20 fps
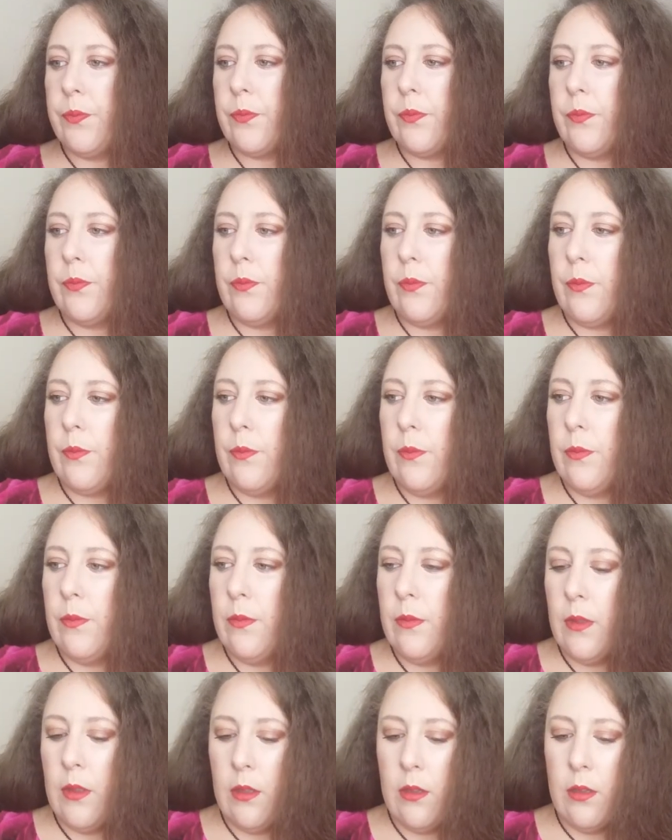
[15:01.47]

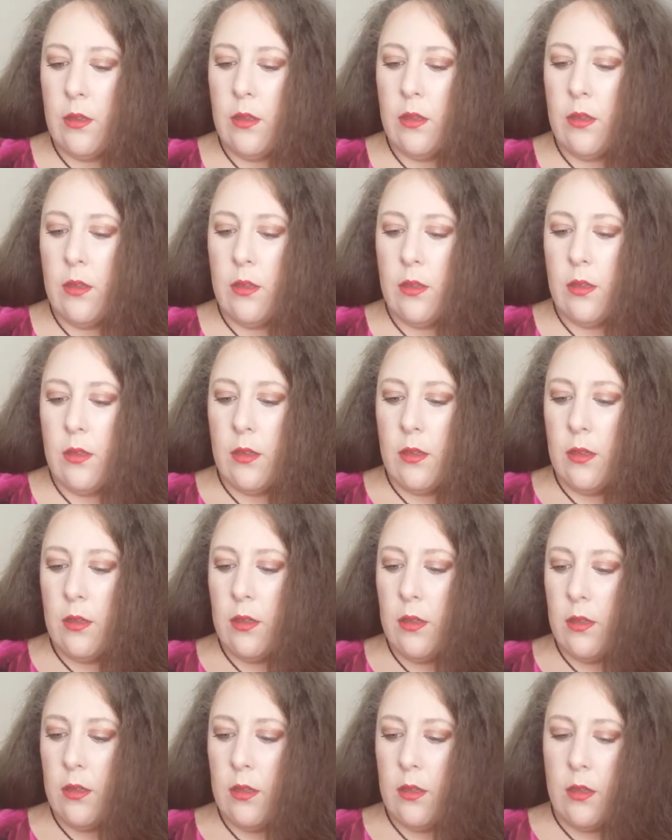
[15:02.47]

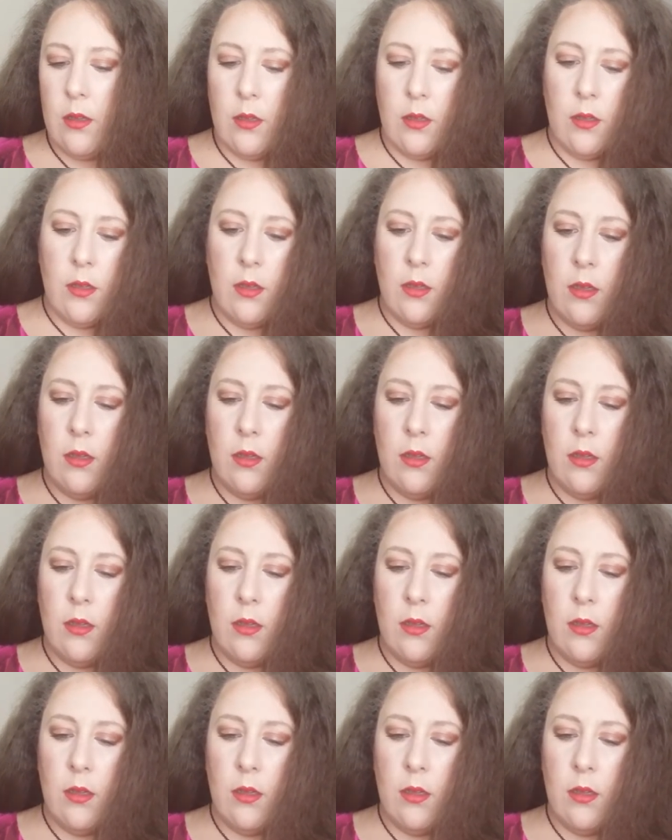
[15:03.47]
(silence)